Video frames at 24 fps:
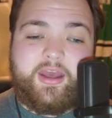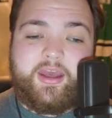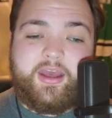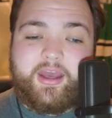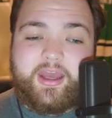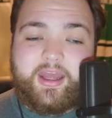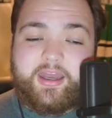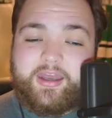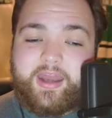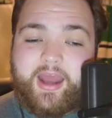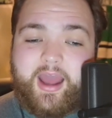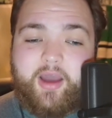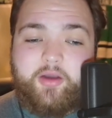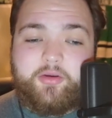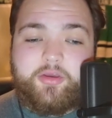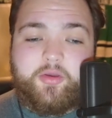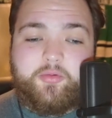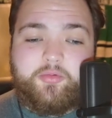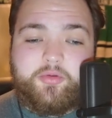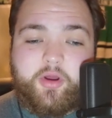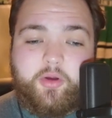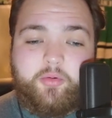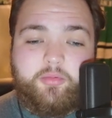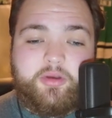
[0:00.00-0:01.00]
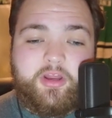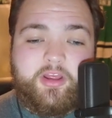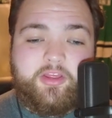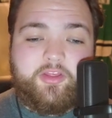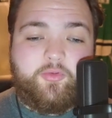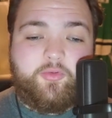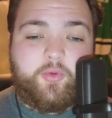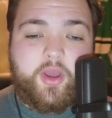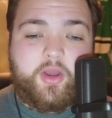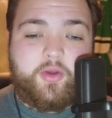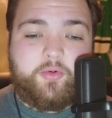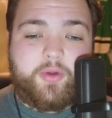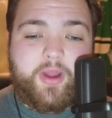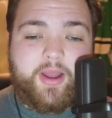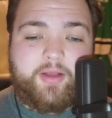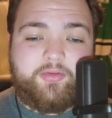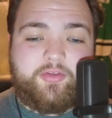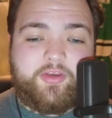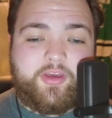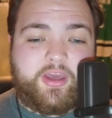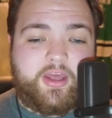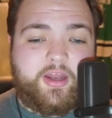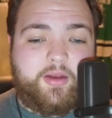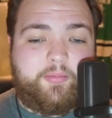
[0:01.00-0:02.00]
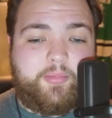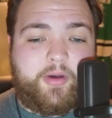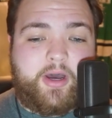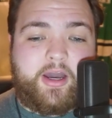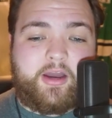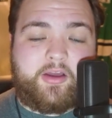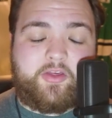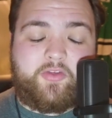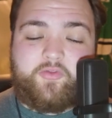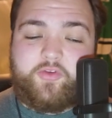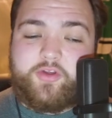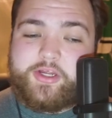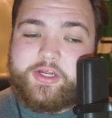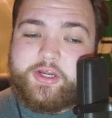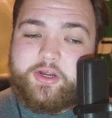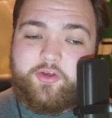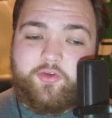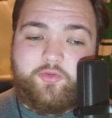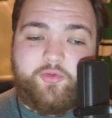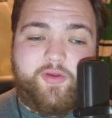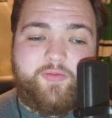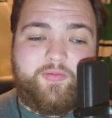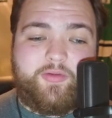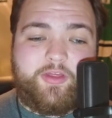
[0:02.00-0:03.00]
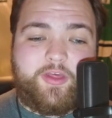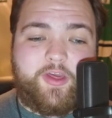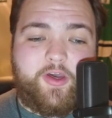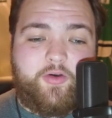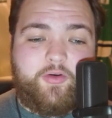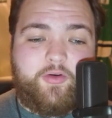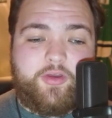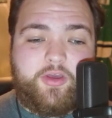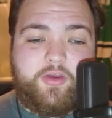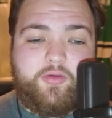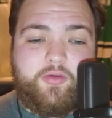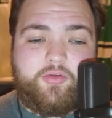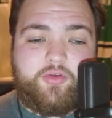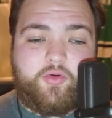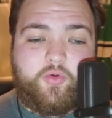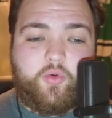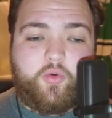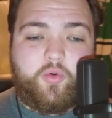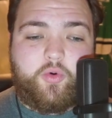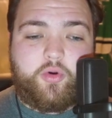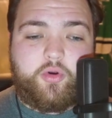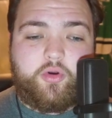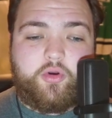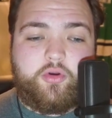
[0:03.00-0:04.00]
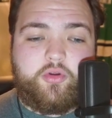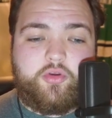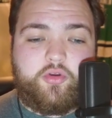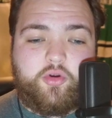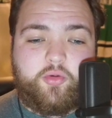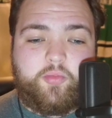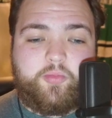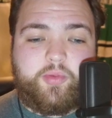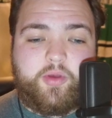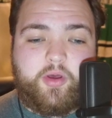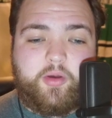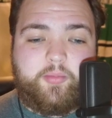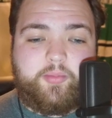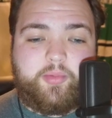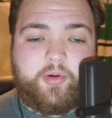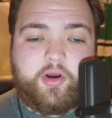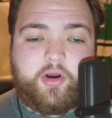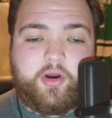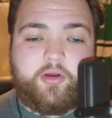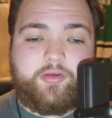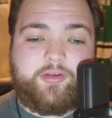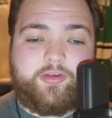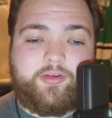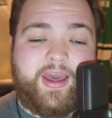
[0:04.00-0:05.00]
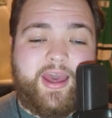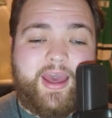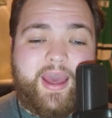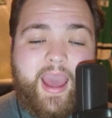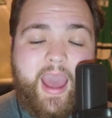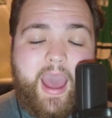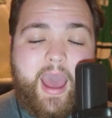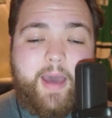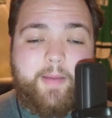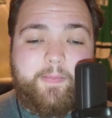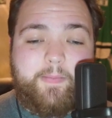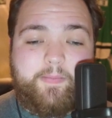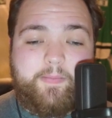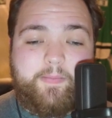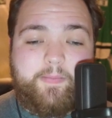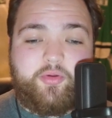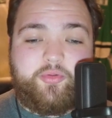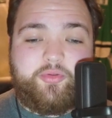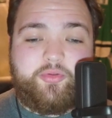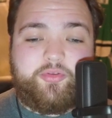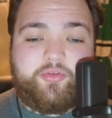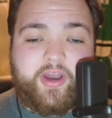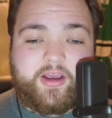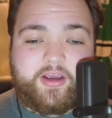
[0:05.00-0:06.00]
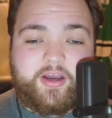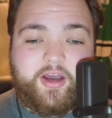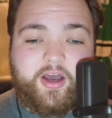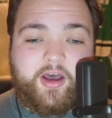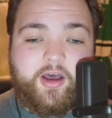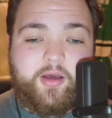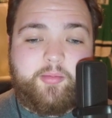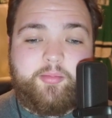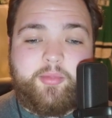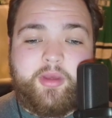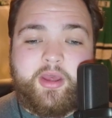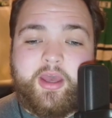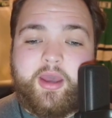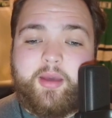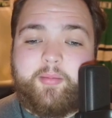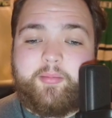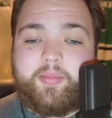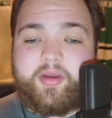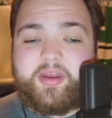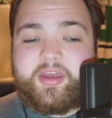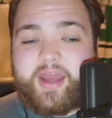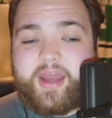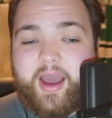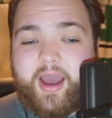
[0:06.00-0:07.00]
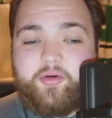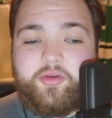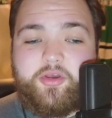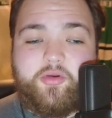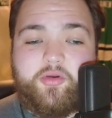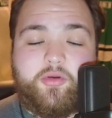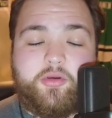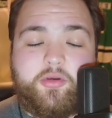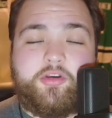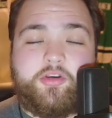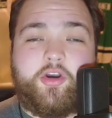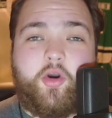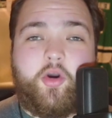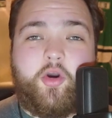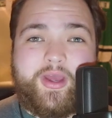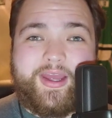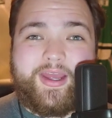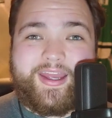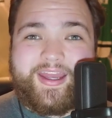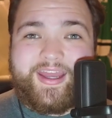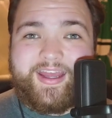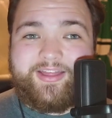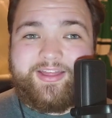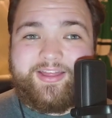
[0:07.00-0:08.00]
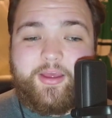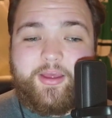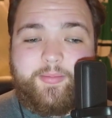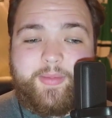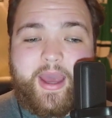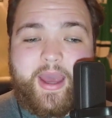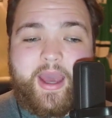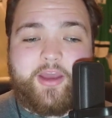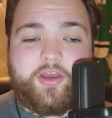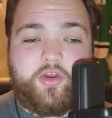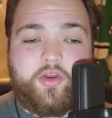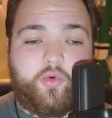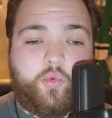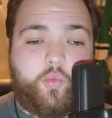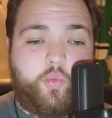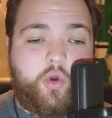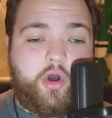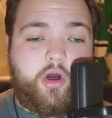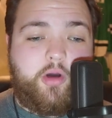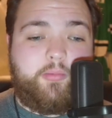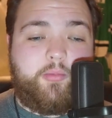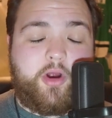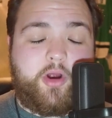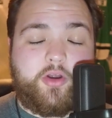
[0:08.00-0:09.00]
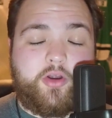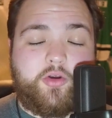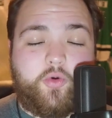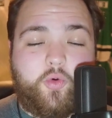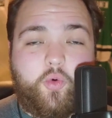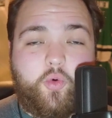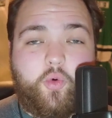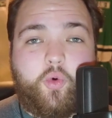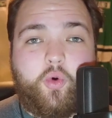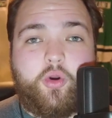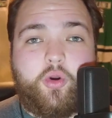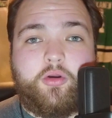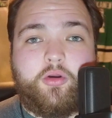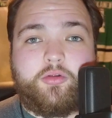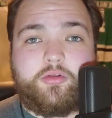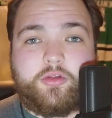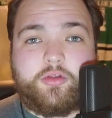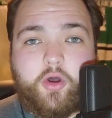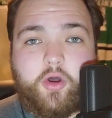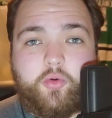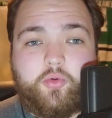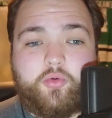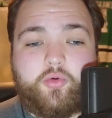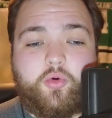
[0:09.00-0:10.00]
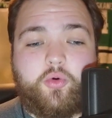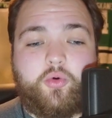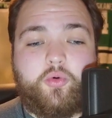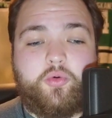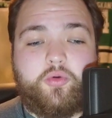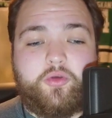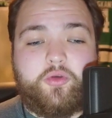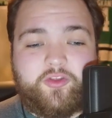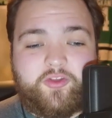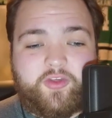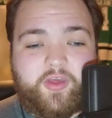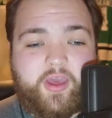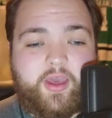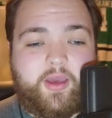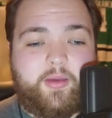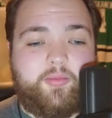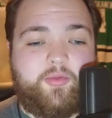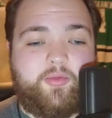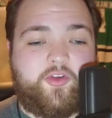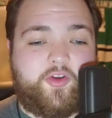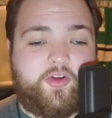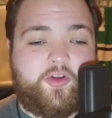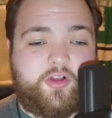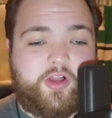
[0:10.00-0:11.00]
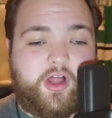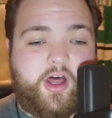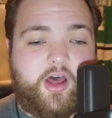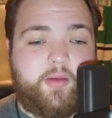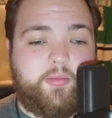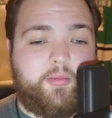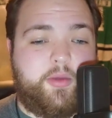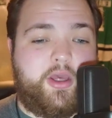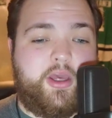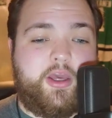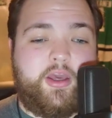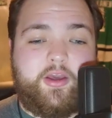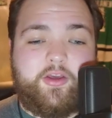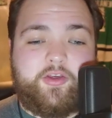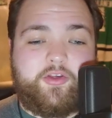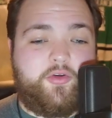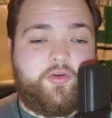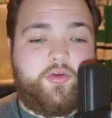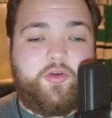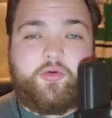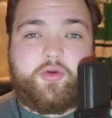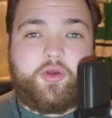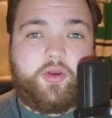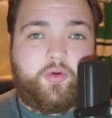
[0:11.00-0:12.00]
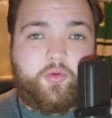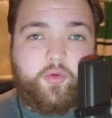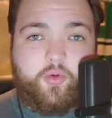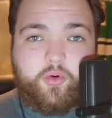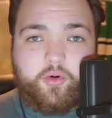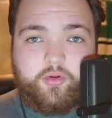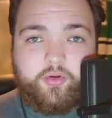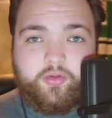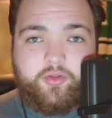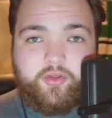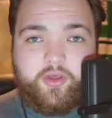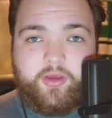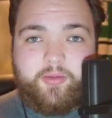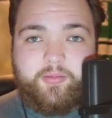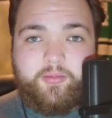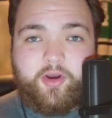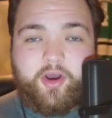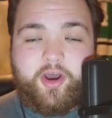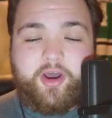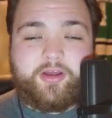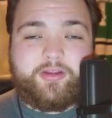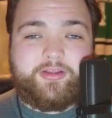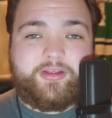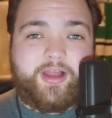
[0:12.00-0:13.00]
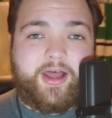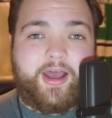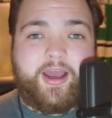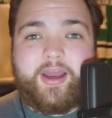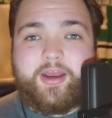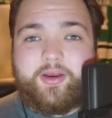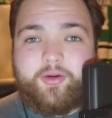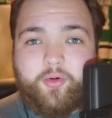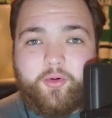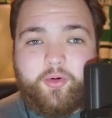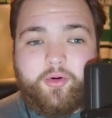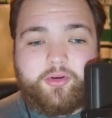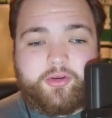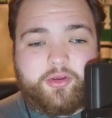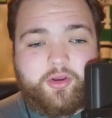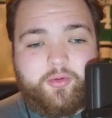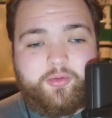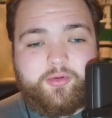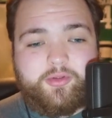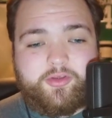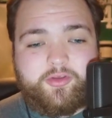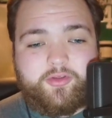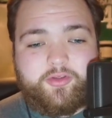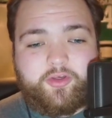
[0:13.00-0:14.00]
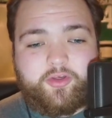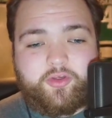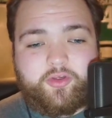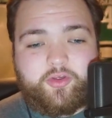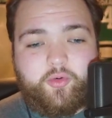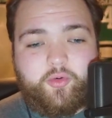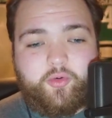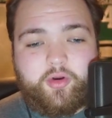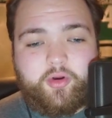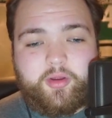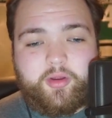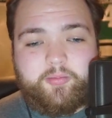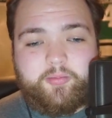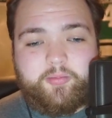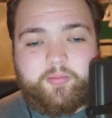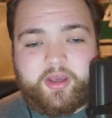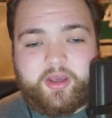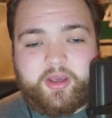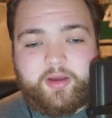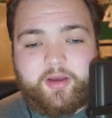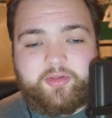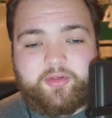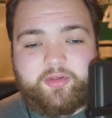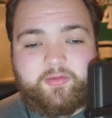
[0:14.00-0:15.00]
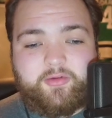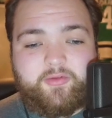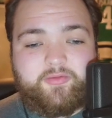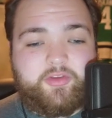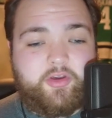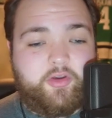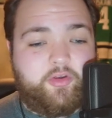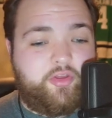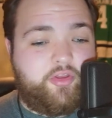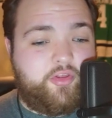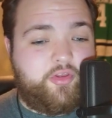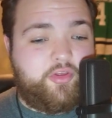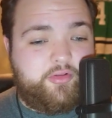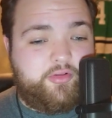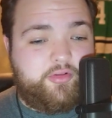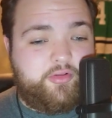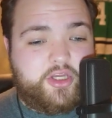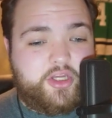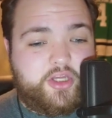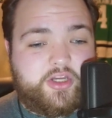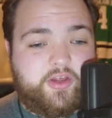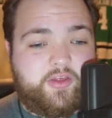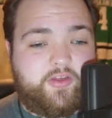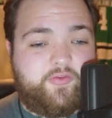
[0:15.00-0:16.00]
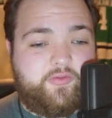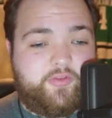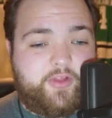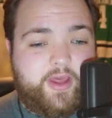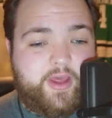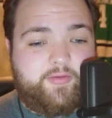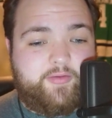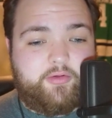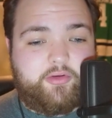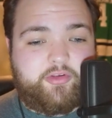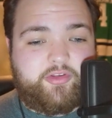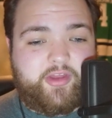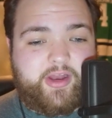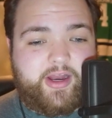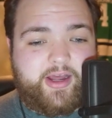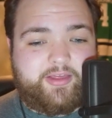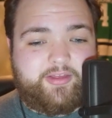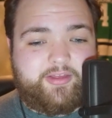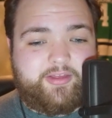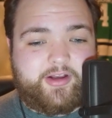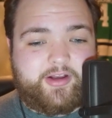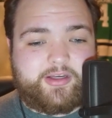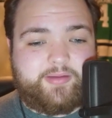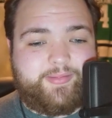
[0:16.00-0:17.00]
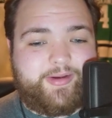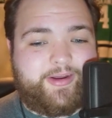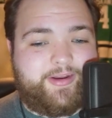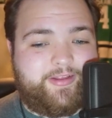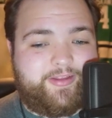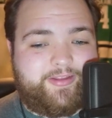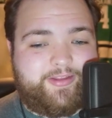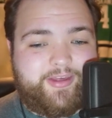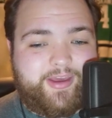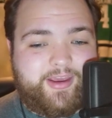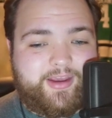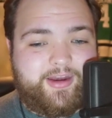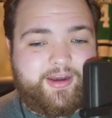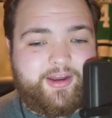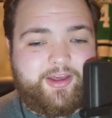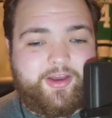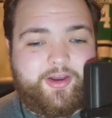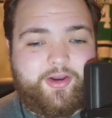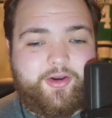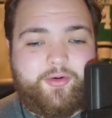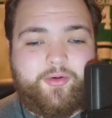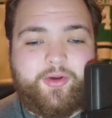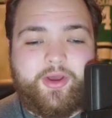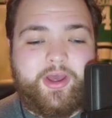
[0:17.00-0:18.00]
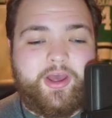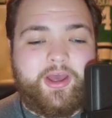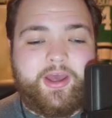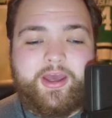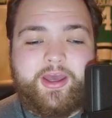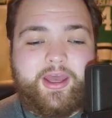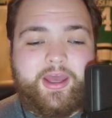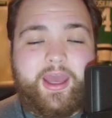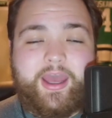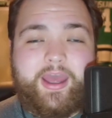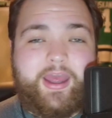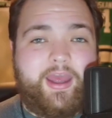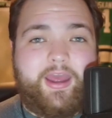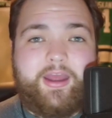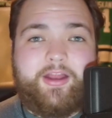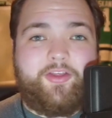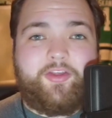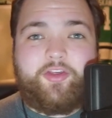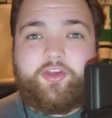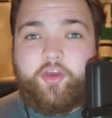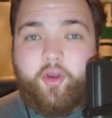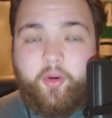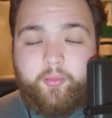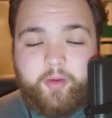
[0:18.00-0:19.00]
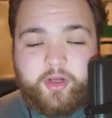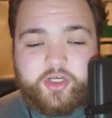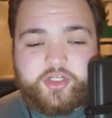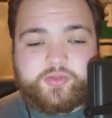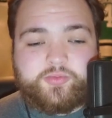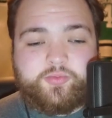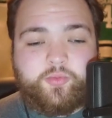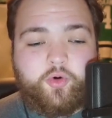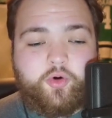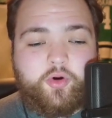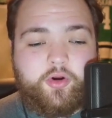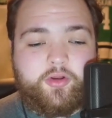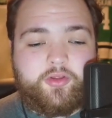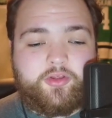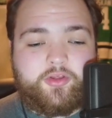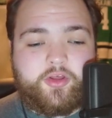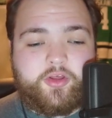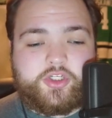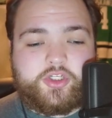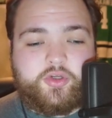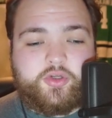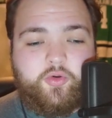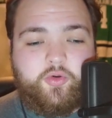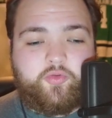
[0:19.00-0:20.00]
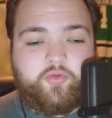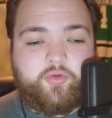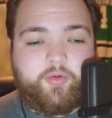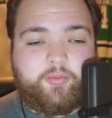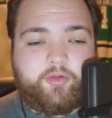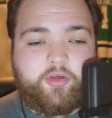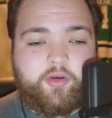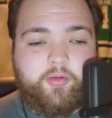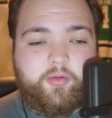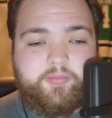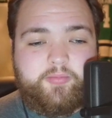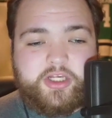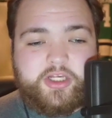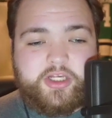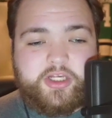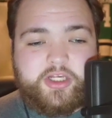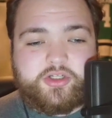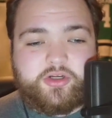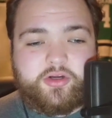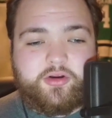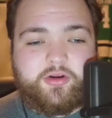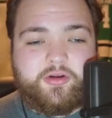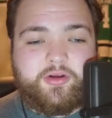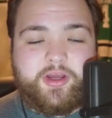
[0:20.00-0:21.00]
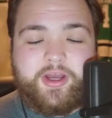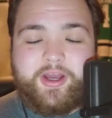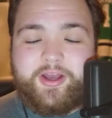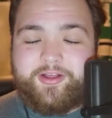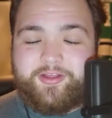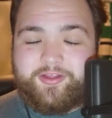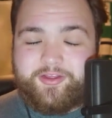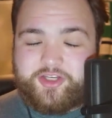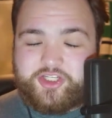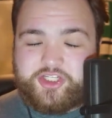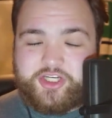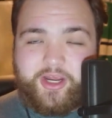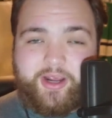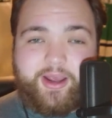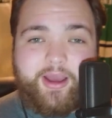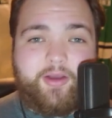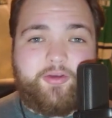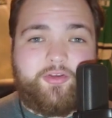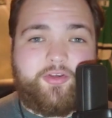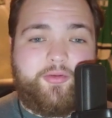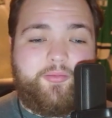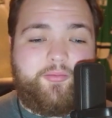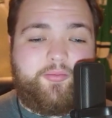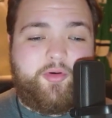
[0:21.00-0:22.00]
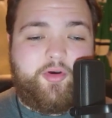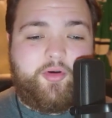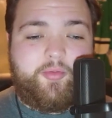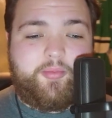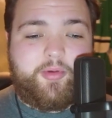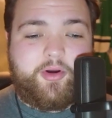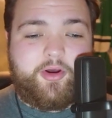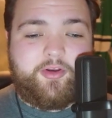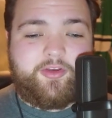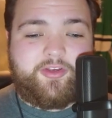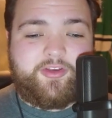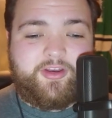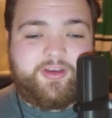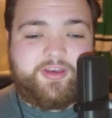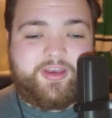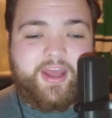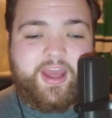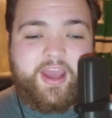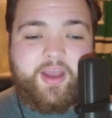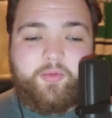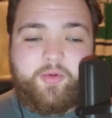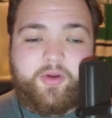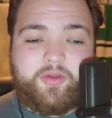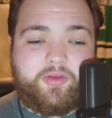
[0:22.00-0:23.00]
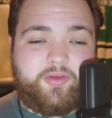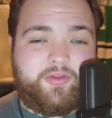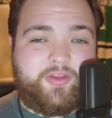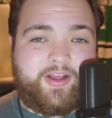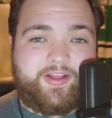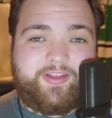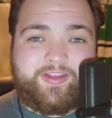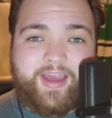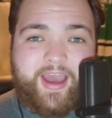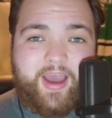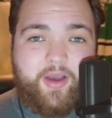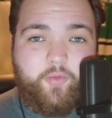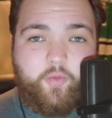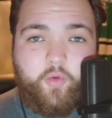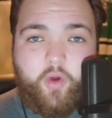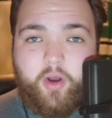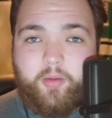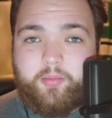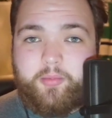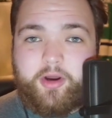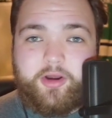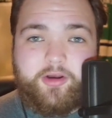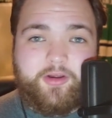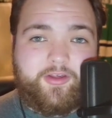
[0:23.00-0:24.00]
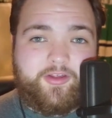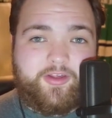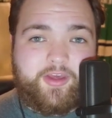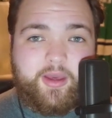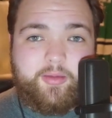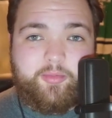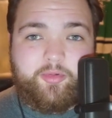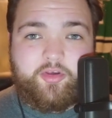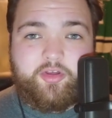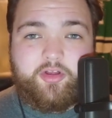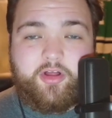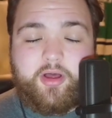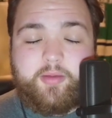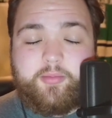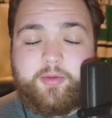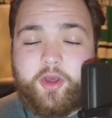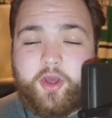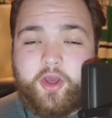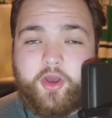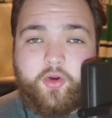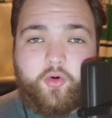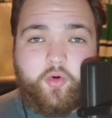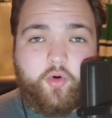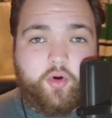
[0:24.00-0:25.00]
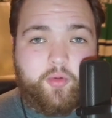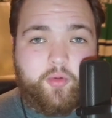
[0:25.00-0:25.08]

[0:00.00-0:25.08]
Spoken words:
And now you don't need to wait around to get a box. For years, we've been telling you to order your Built bars at Built.com. But now you can go and get them at your Walmart or local Sam's Club. So you can order them online or go into the store and pick up some of those delicious flavors that I talked about a second ago, and so much more to choose from. So be sure to check out some Built Bars today, whether that's at Walmart, Sam's Club, or